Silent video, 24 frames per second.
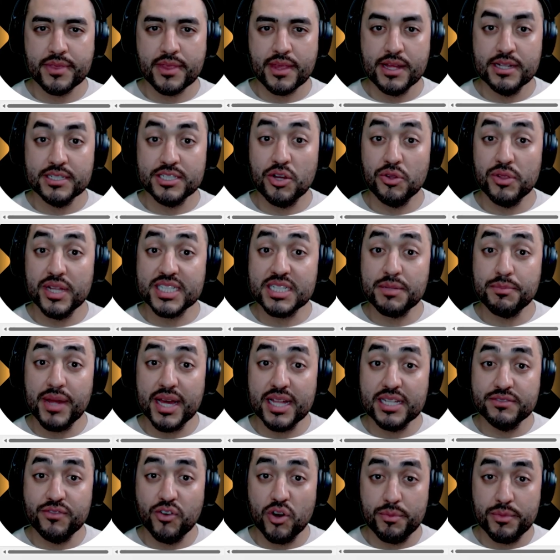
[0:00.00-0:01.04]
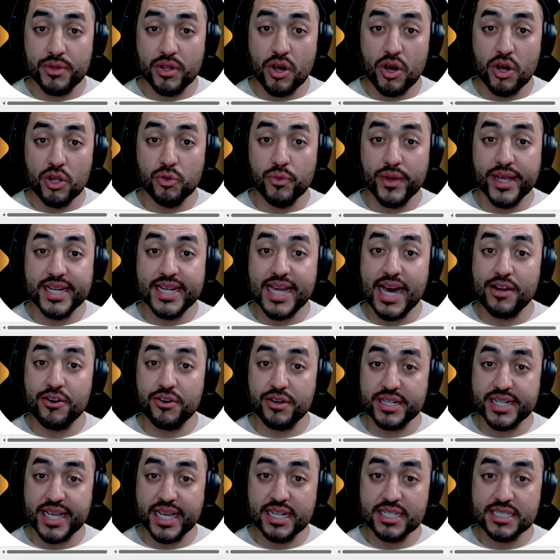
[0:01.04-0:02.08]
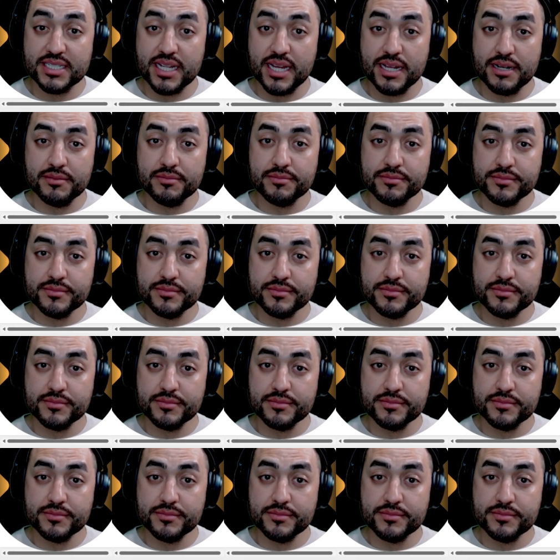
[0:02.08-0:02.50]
So let's apply this formula all the way down our data set.